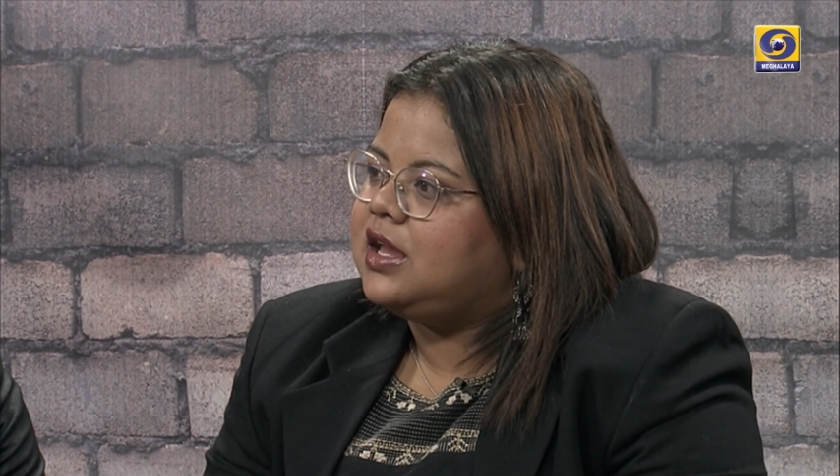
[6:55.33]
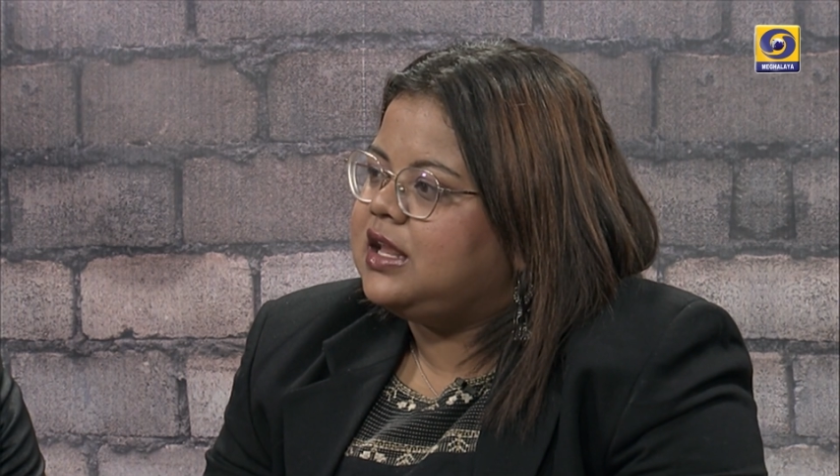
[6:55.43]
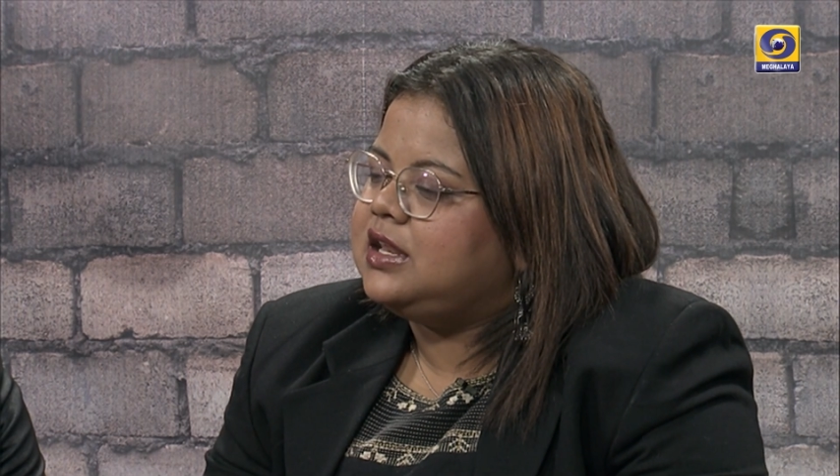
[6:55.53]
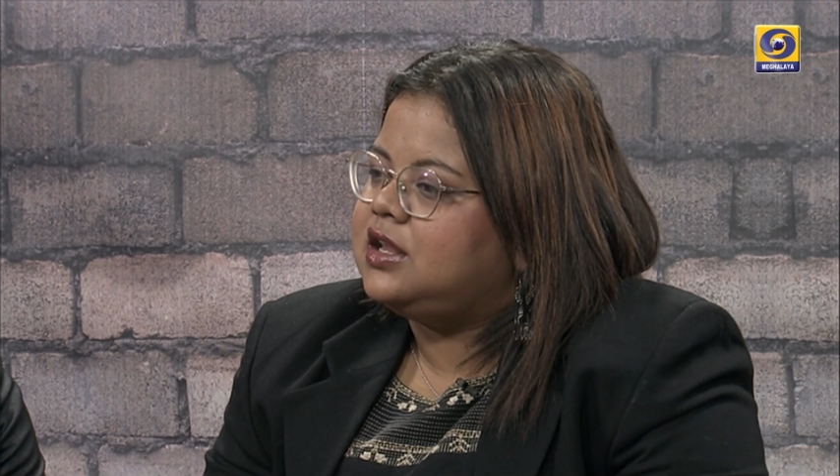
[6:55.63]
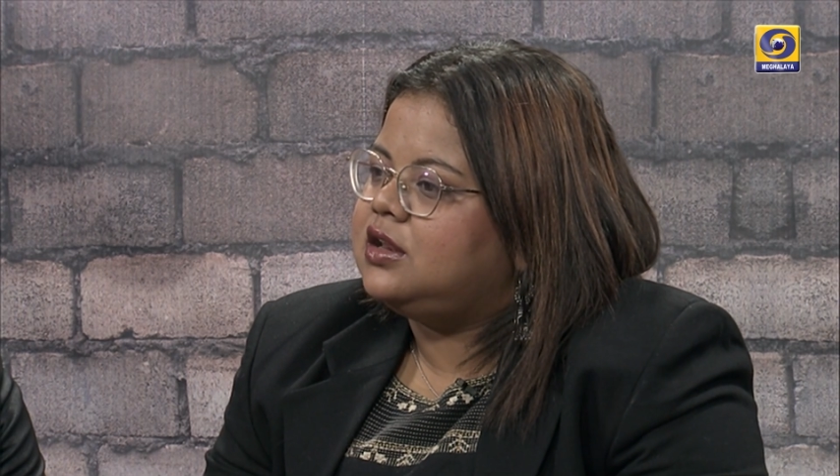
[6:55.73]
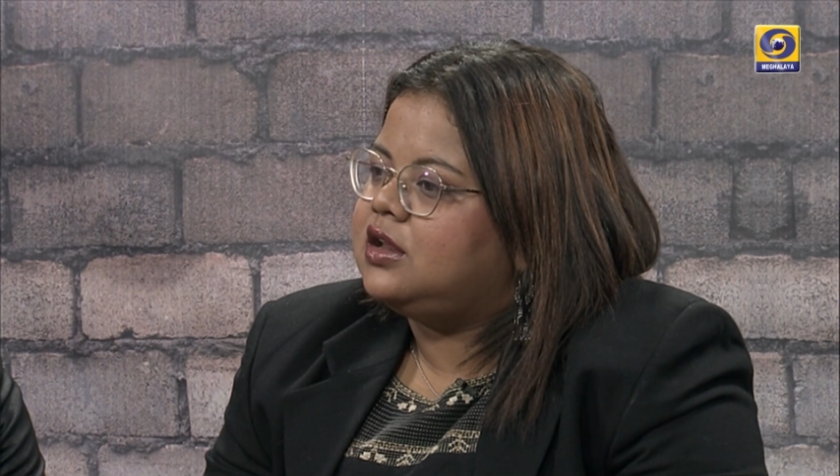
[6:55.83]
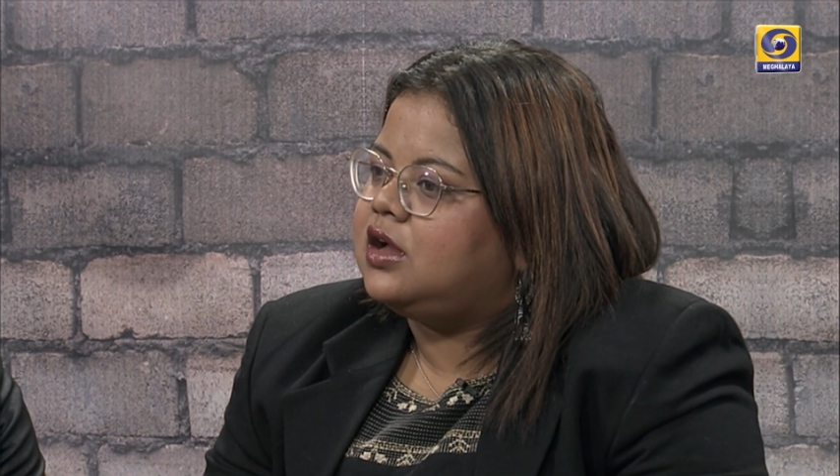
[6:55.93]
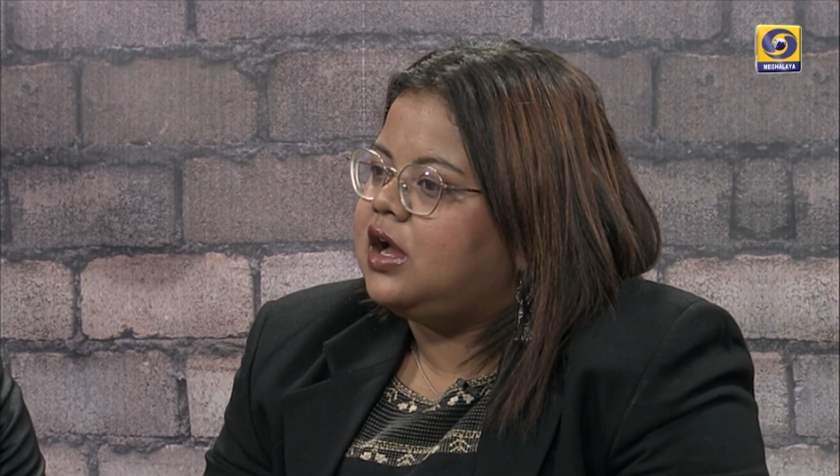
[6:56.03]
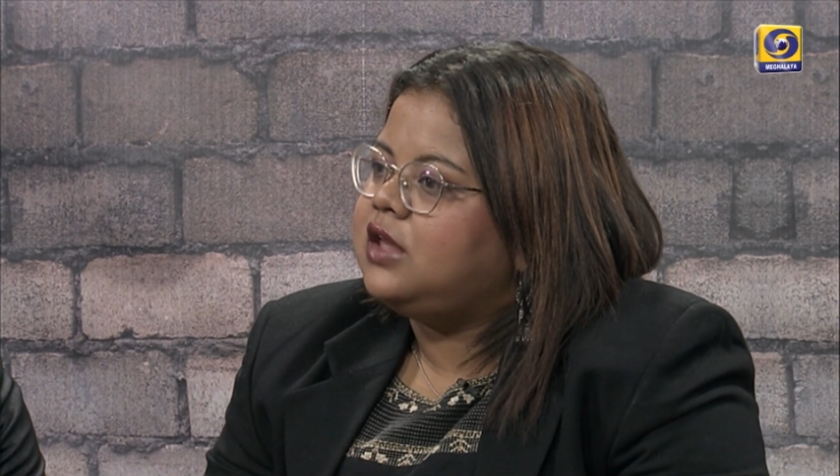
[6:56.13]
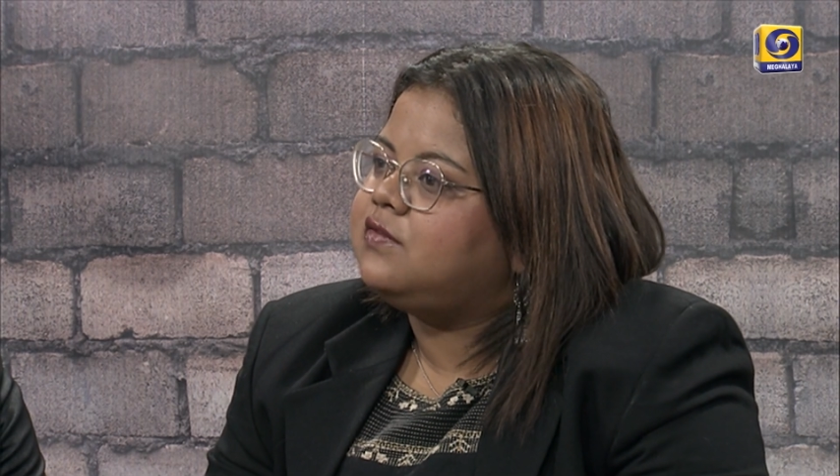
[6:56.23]
and then
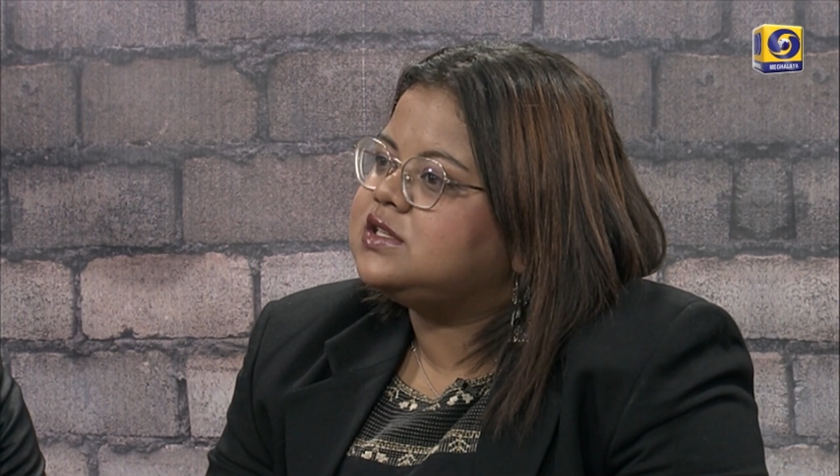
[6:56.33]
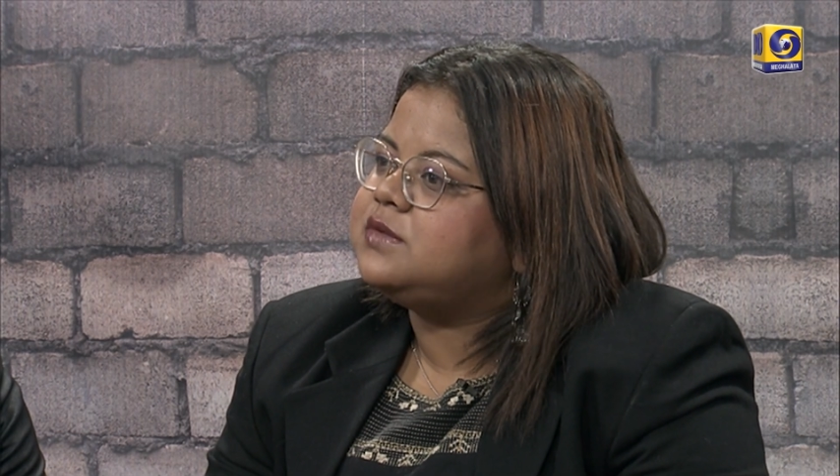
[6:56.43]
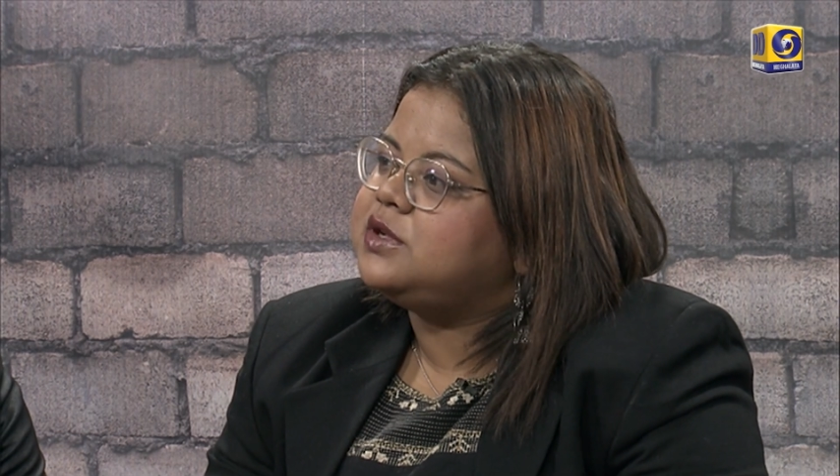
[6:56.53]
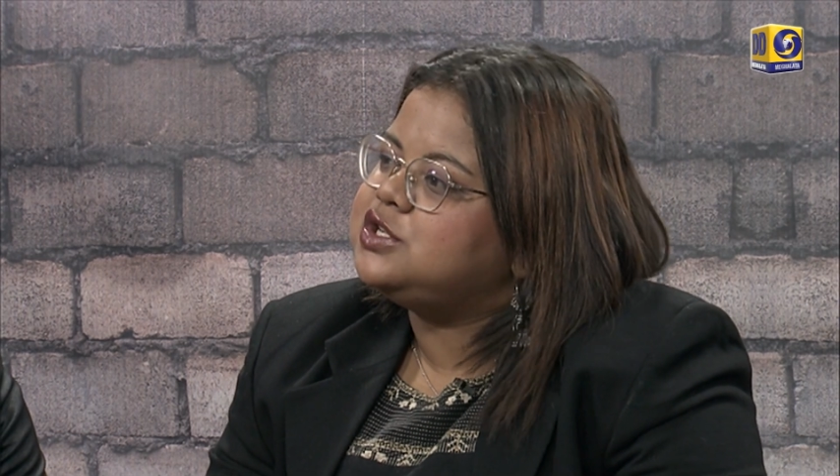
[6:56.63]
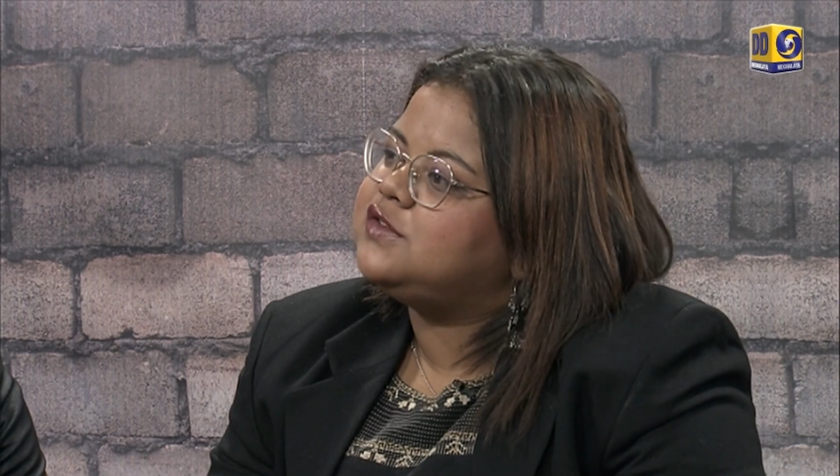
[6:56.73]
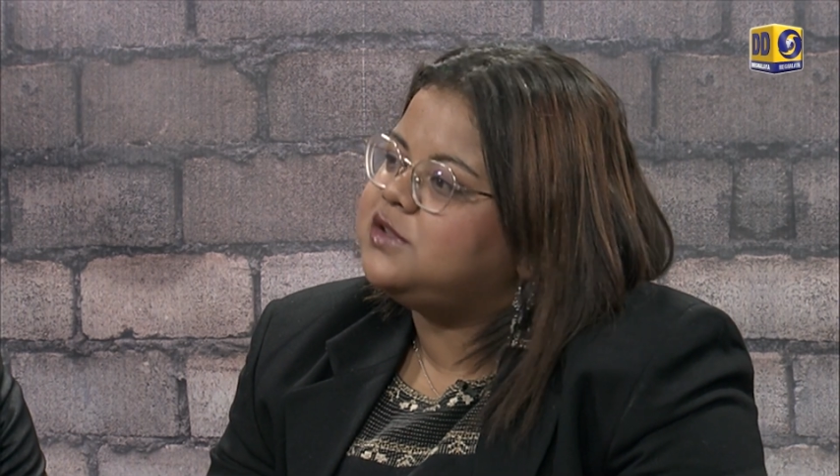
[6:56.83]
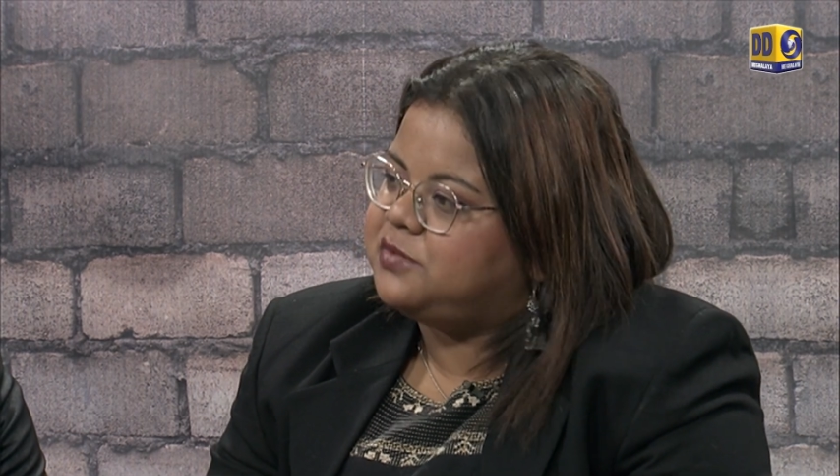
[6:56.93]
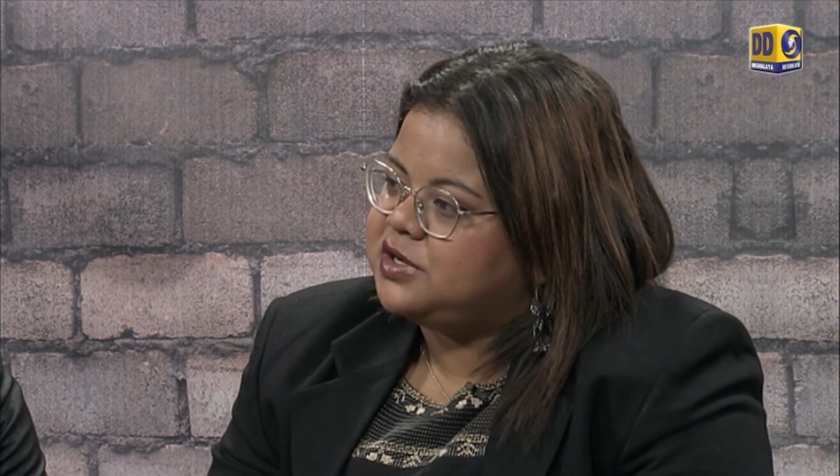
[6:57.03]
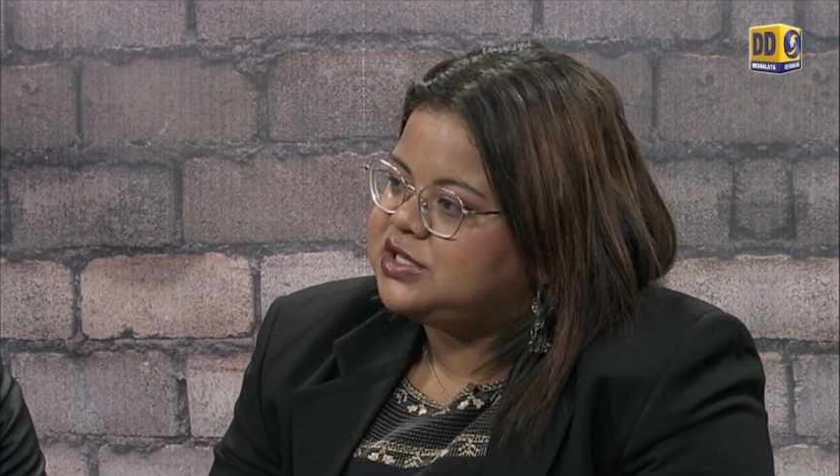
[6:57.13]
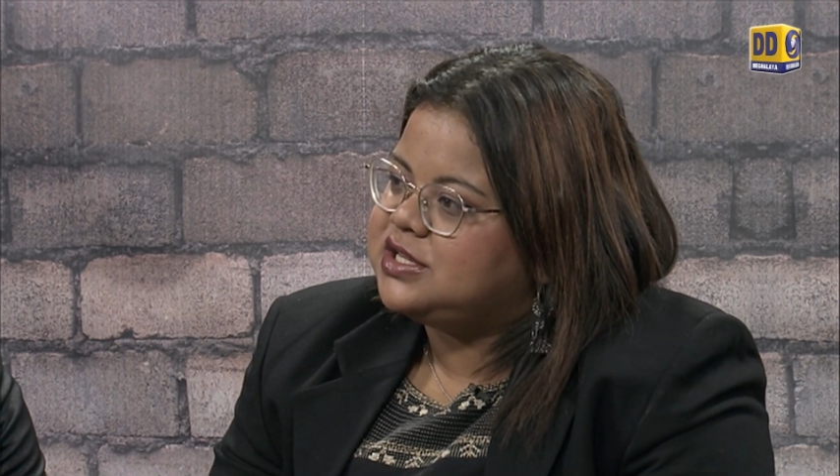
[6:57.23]
I was a patient of
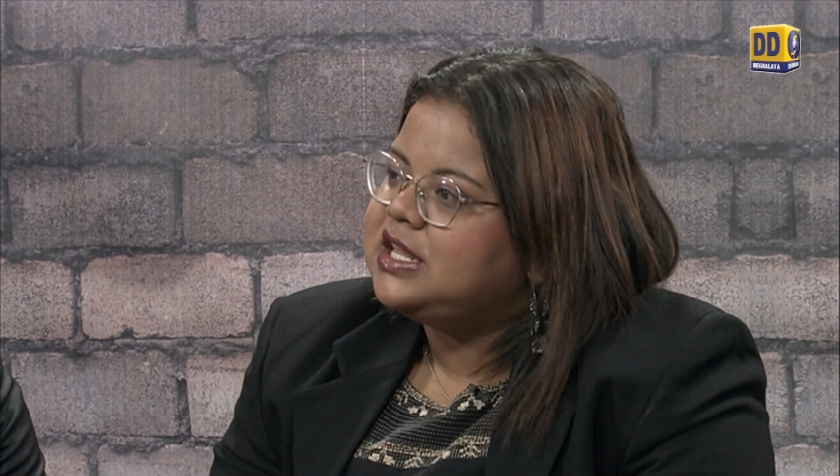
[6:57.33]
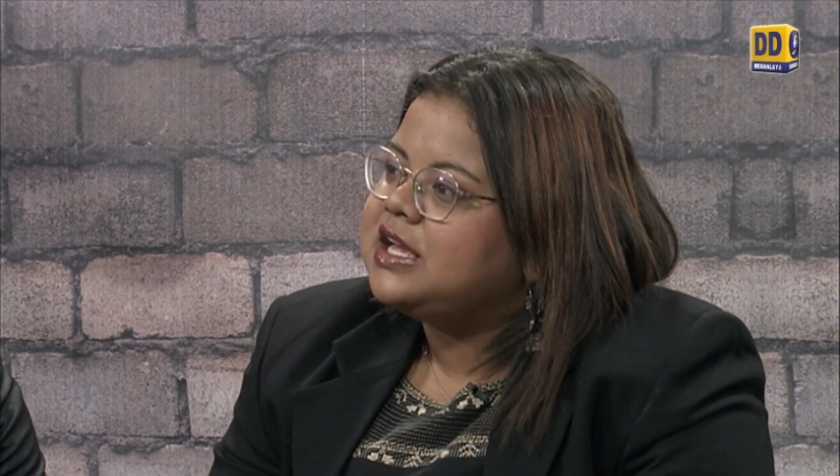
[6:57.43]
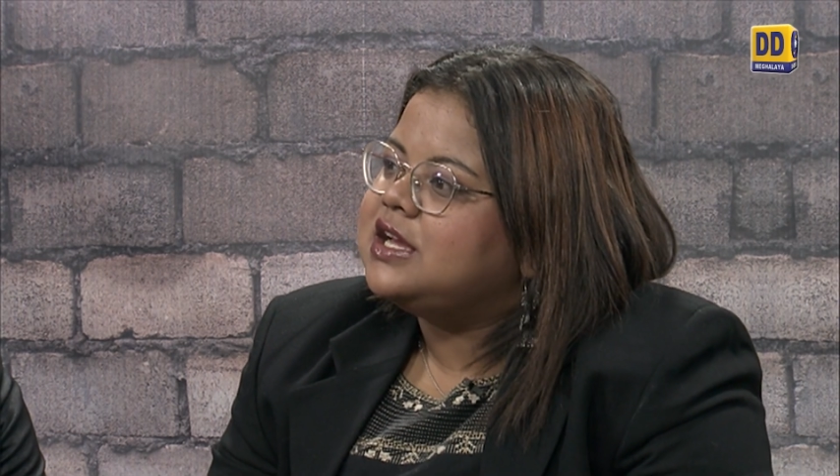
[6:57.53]
depression.